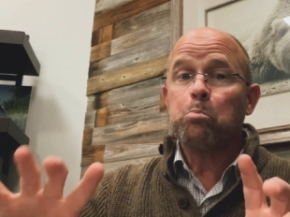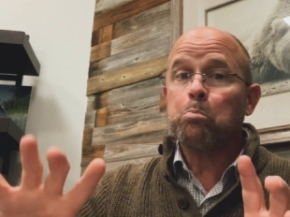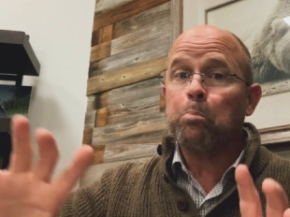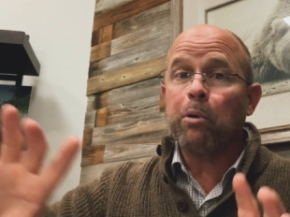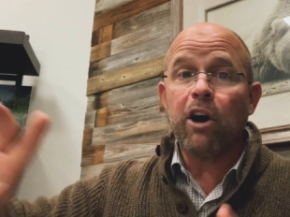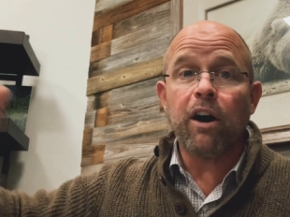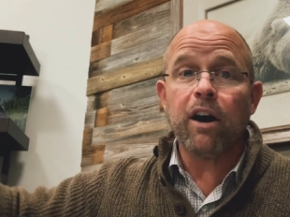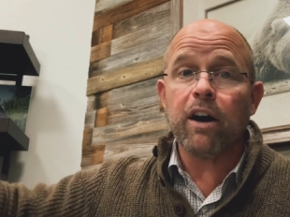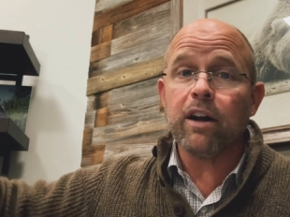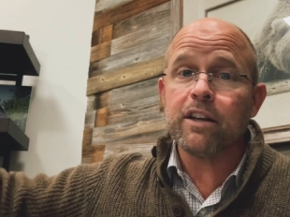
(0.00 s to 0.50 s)

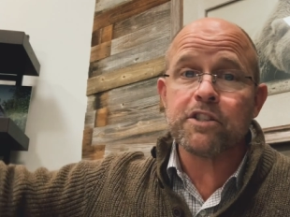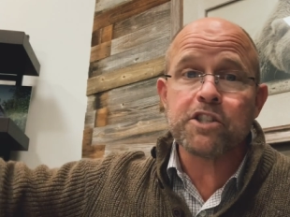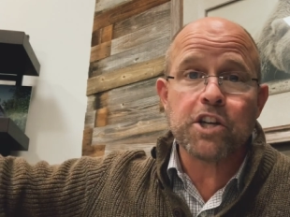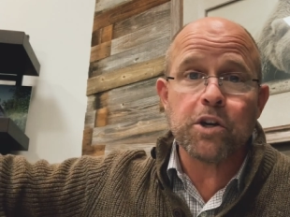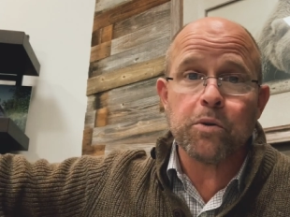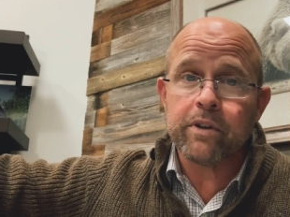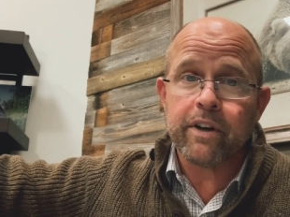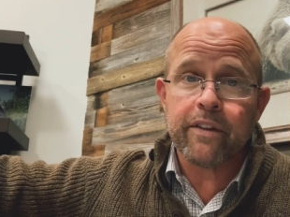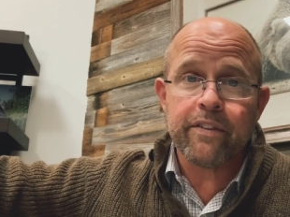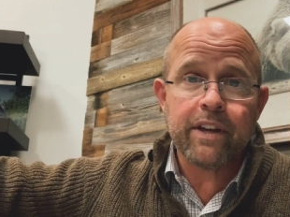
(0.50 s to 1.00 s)
Paul is
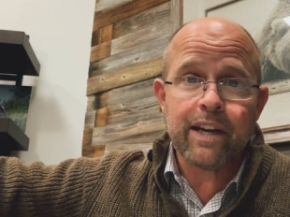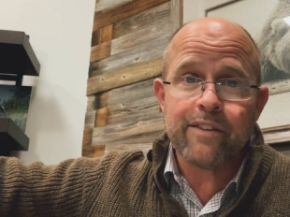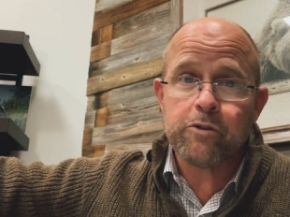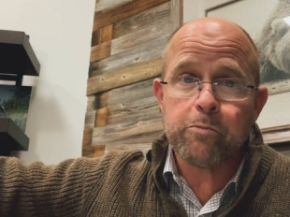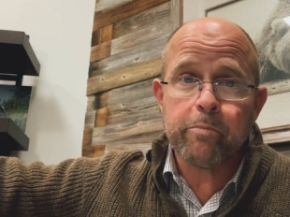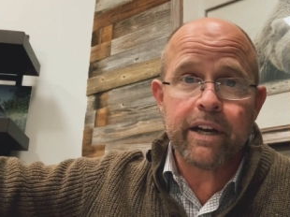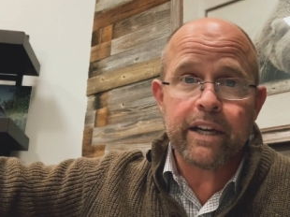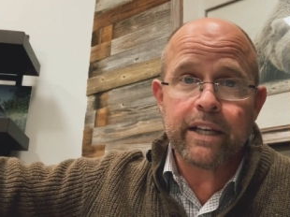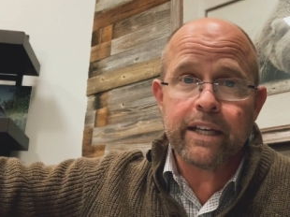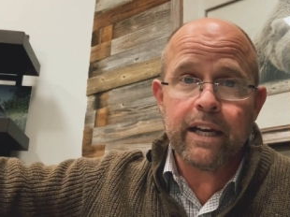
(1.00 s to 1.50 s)
going to the
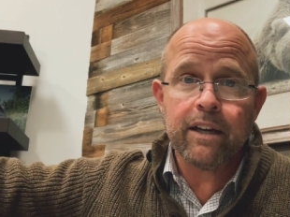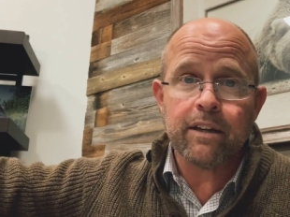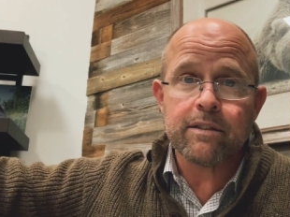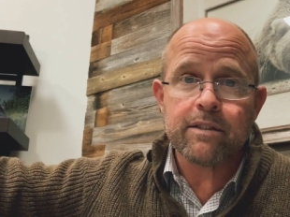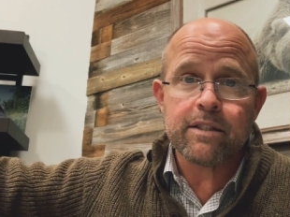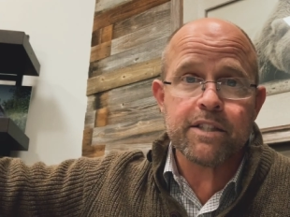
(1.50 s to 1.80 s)
everybody else.